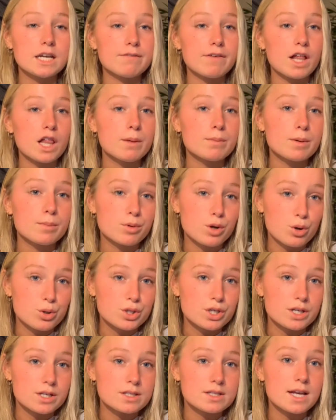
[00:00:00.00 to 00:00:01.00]
and develop
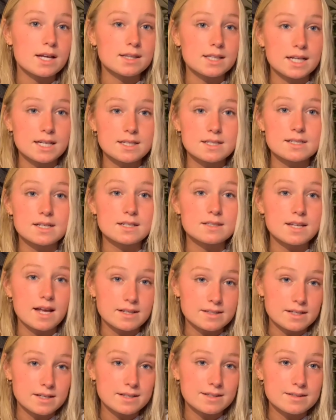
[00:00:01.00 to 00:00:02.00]
approaches that lead to
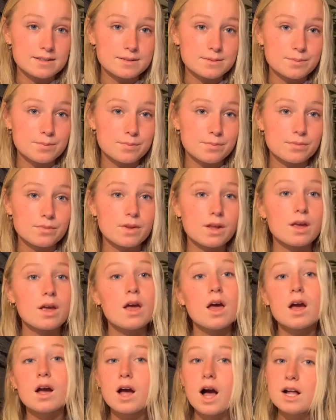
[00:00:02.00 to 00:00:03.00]
successes.
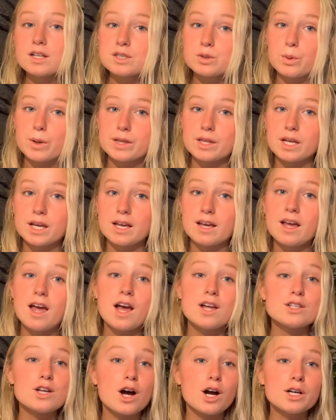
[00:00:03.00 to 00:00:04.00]
Consequently,
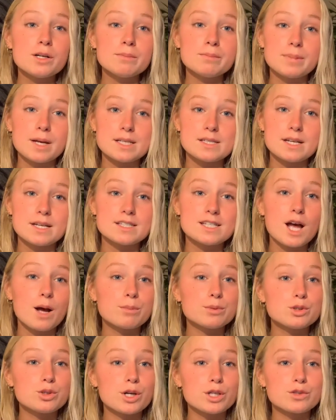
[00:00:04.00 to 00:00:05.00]
Talking Business
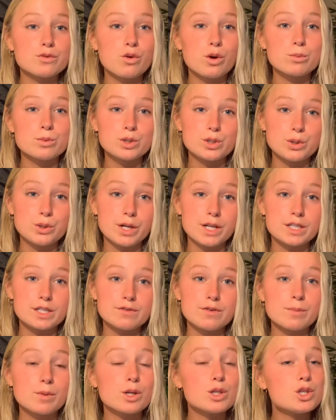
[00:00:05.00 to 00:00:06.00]
helps transform students
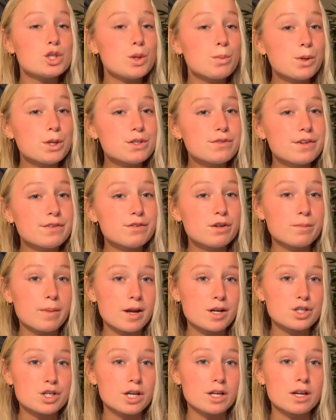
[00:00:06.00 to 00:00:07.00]
from consumers of
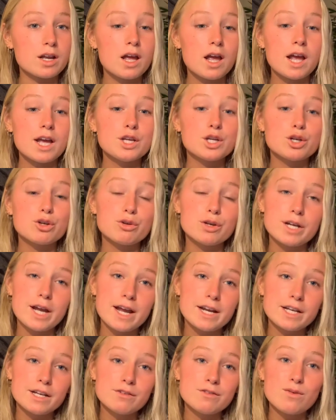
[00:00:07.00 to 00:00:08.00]
information into
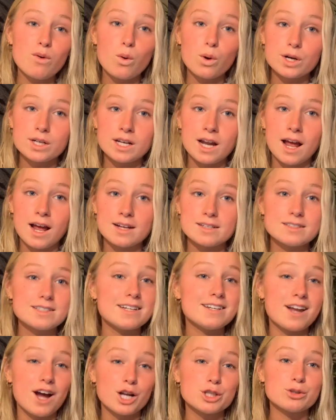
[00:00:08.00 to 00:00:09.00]
creative, organized,
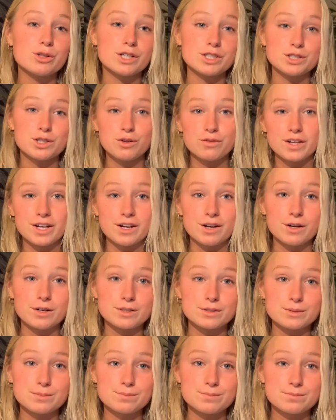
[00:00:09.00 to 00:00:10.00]
and non-traditional
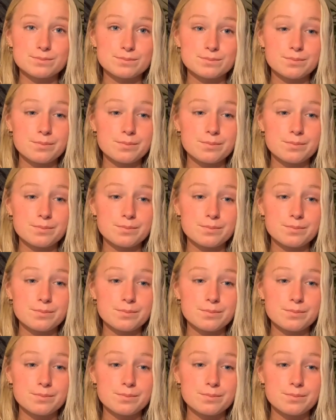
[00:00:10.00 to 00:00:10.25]
thinkers.